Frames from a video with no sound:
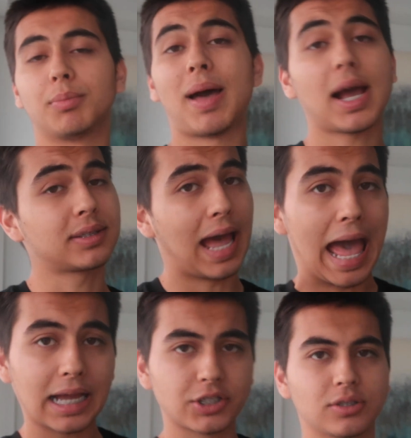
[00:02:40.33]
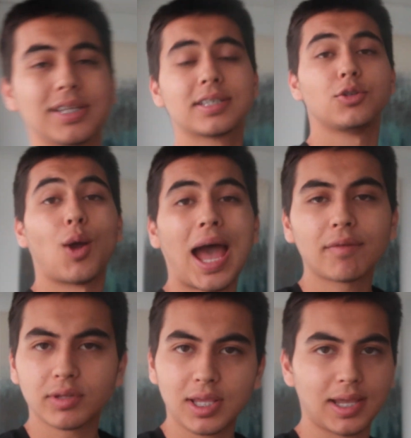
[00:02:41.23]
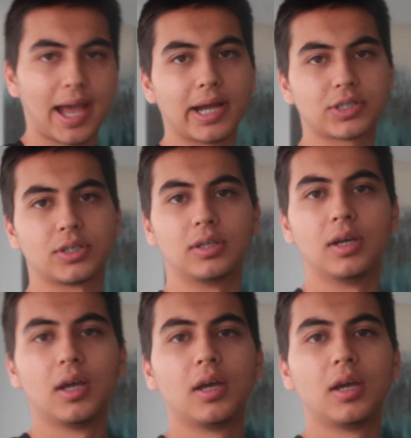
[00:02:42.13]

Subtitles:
But back to action. Listen, you have to take action.